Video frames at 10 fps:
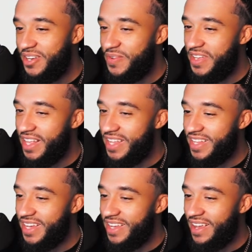do me like
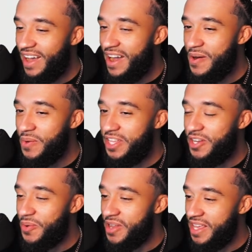that? I really
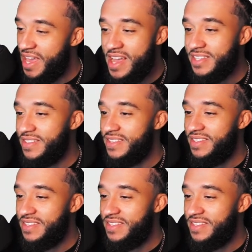don't want to cancel